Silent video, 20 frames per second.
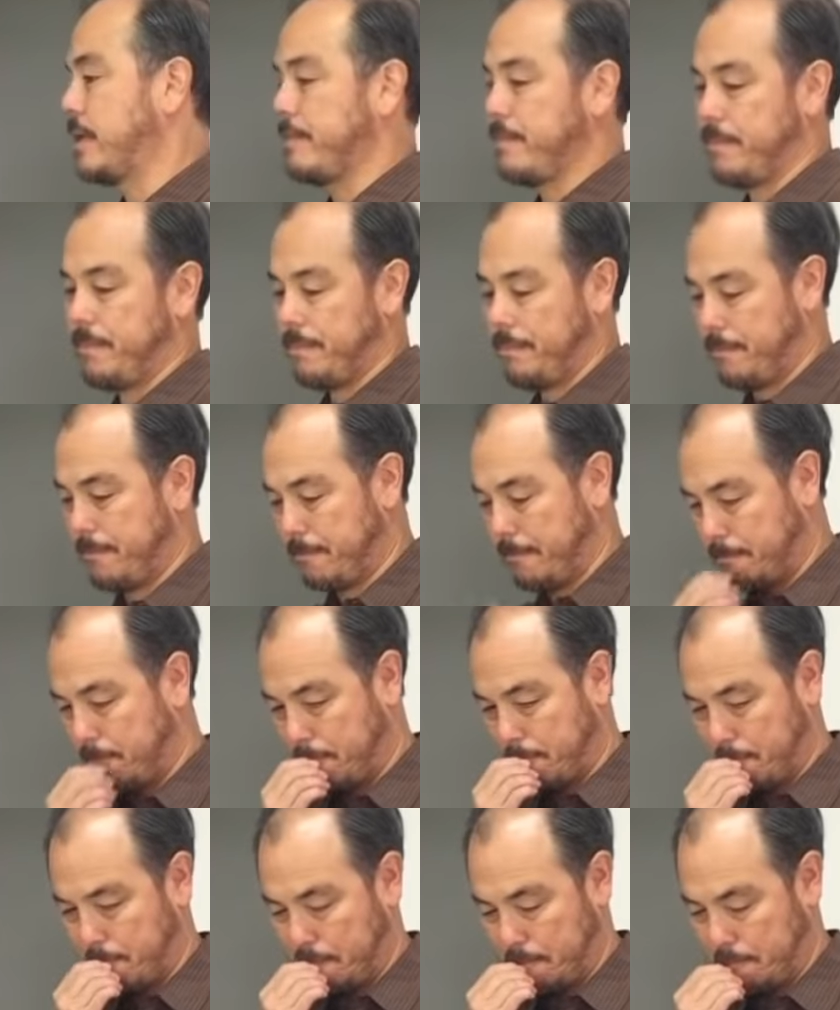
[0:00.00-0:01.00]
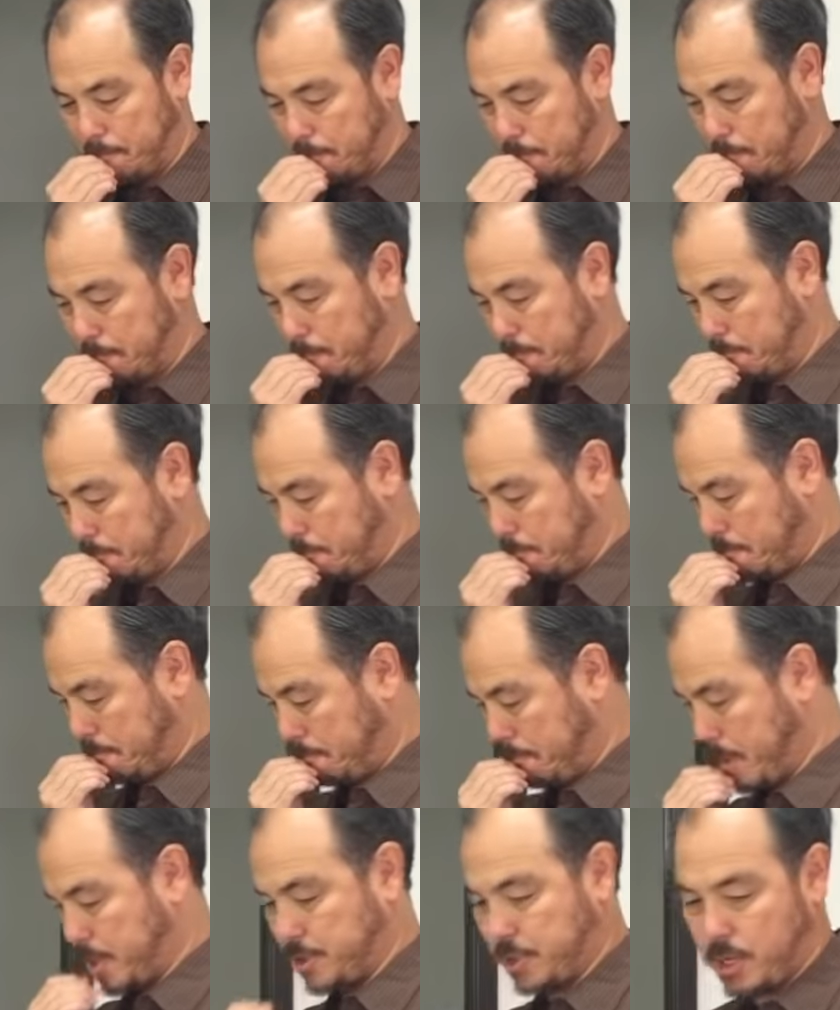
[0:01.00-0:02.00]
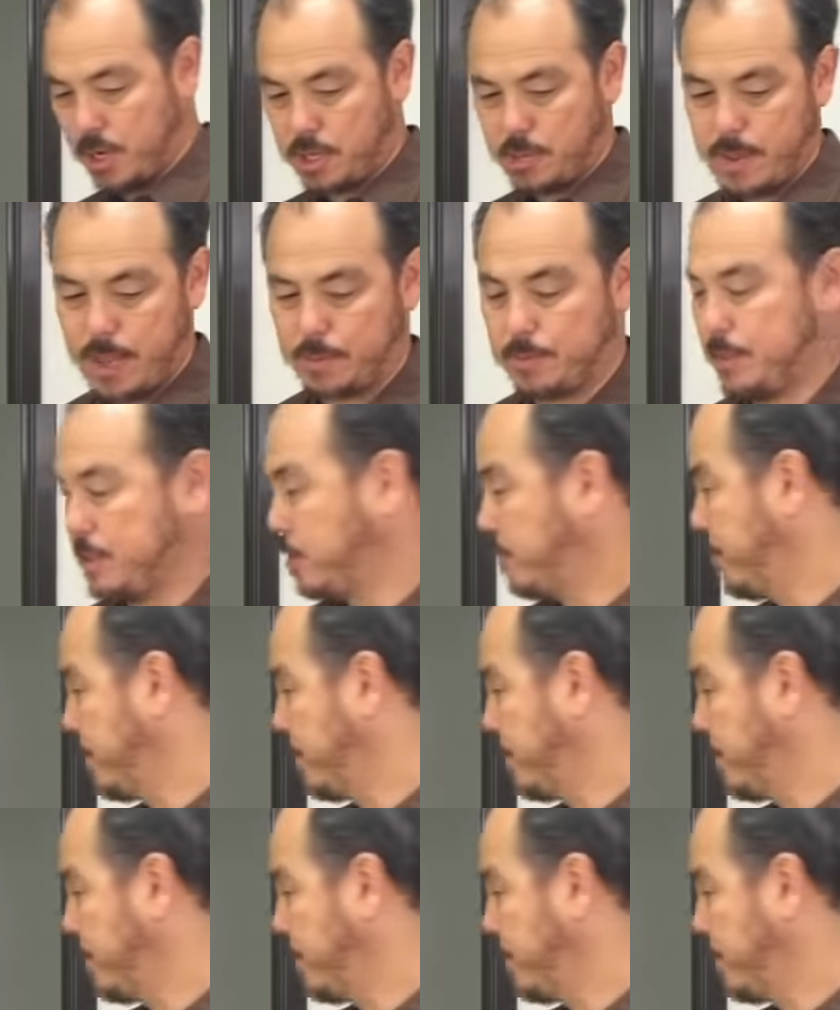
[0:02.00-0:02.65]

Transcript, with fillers: that? I would say about four. Gotcha. On the back, please,